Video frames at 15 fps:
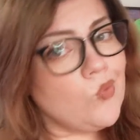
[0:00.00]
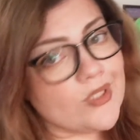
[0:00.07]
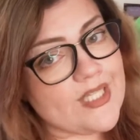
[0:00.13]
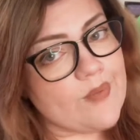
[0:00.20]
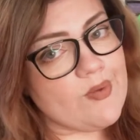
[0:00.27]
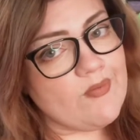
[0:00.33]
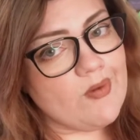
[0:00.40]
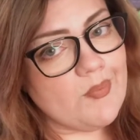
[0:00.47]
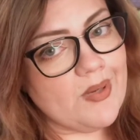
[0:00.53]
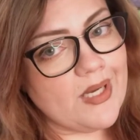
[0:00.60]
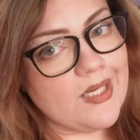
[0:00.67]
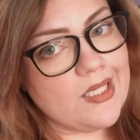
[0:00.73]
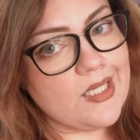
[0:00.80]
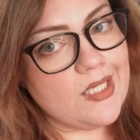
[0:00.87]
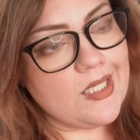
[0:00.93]
up,
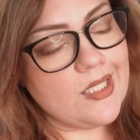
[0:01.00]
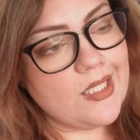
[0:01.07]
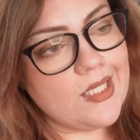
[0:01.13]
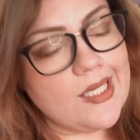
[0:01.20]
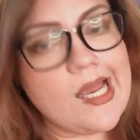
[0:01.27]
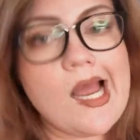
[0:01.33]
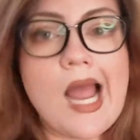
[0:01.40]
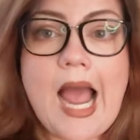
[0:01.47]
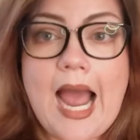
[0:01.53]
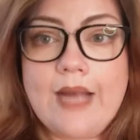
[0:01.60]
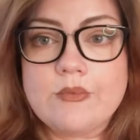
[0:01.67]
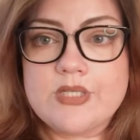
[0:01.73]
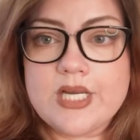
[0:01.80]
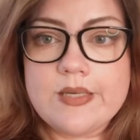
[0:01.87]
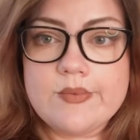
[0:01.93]
everybody? I'm
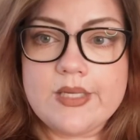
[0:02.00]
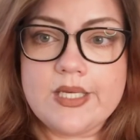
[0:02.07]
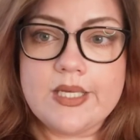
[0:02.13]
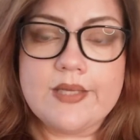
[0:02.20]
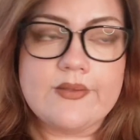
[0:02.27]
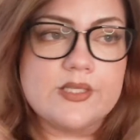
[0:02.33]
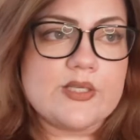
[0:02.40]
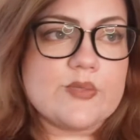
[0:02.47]
Jamie. This is